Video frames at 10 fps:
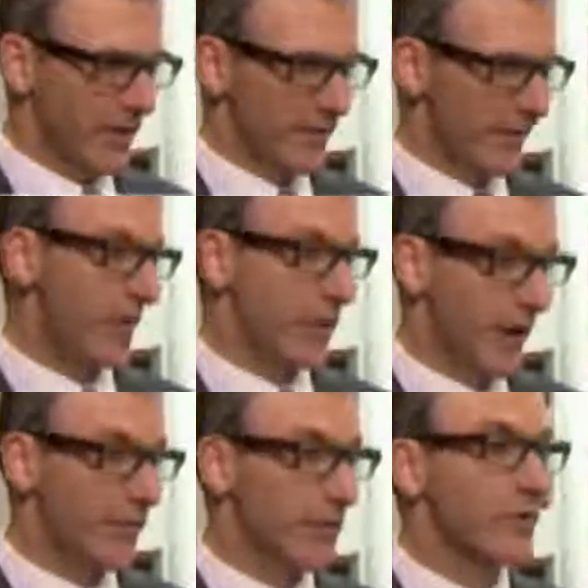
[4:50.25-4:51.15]
It's something that
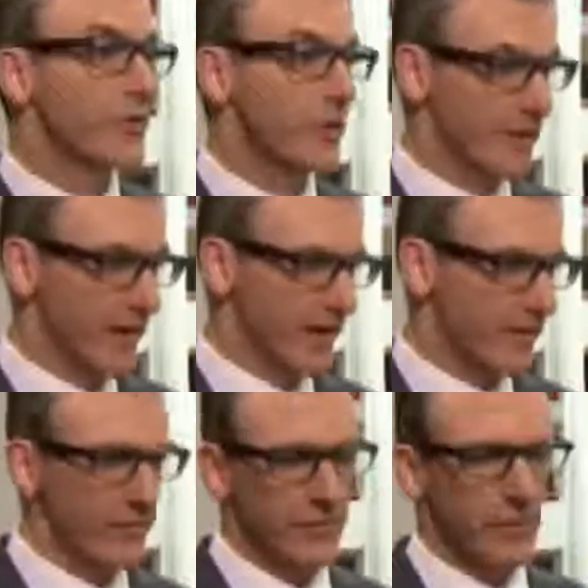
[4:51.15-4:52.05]
you have to put to a
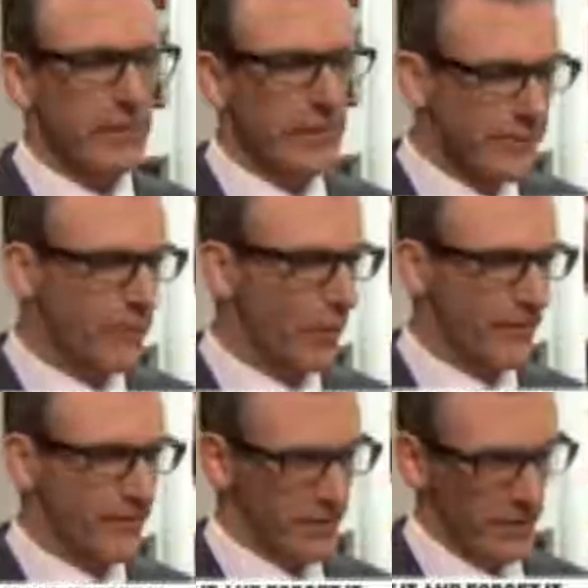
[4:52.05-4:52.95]
test. So at least
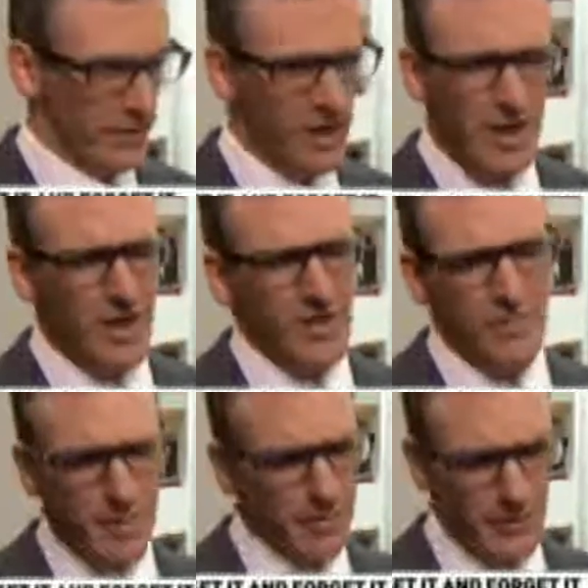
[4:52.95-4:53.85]
once a year,
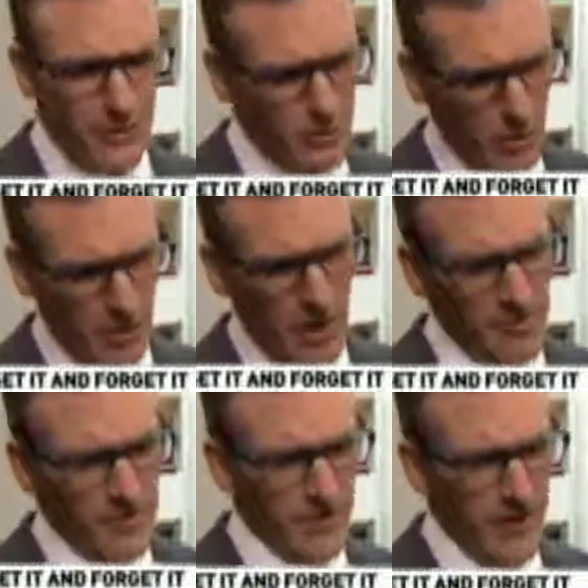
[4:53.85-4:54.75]
people that do it more
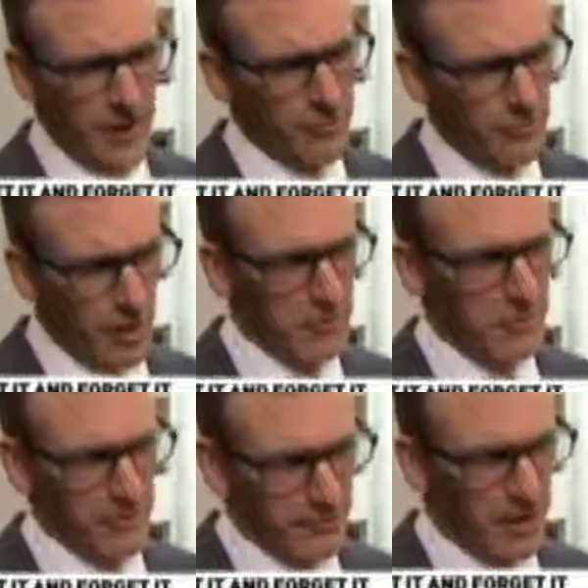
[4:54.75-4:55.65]
often than that are
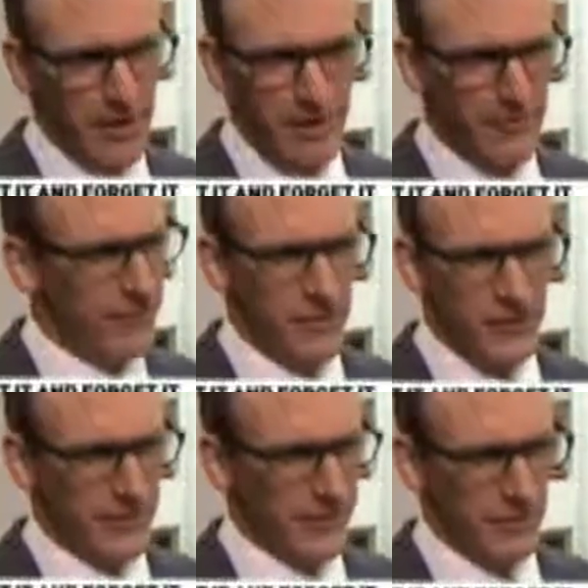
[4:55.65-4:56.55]
probably responding to
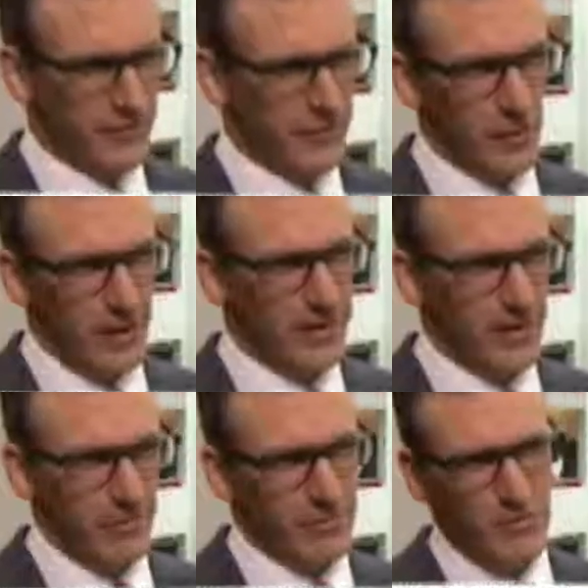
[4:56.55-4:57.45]
false signals, and you end
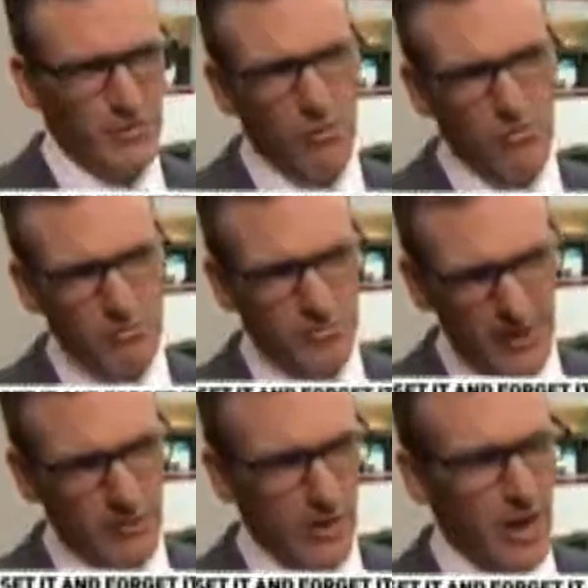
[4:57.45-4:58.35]
up no
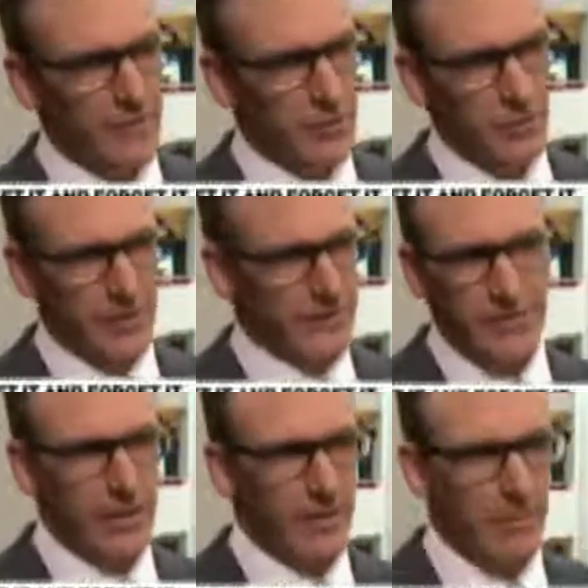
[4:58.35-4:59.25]
better off doing it,
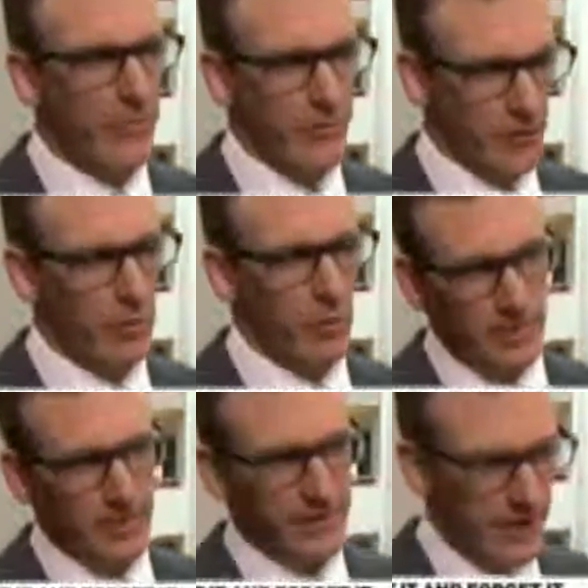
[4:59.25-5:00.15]
say, monthly or
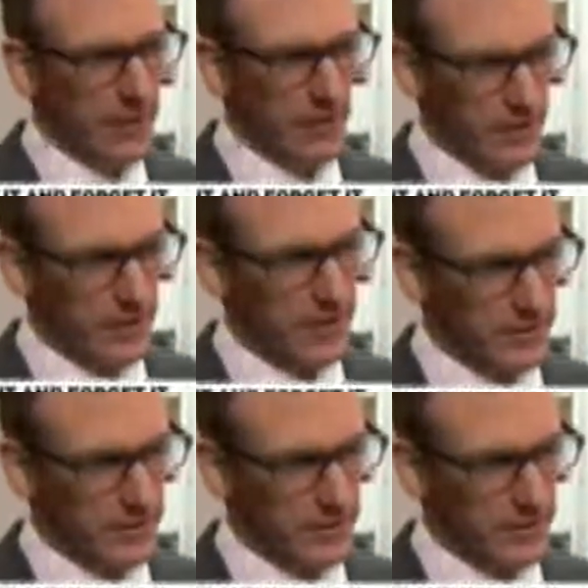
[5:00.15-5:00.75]
quarterly than annually.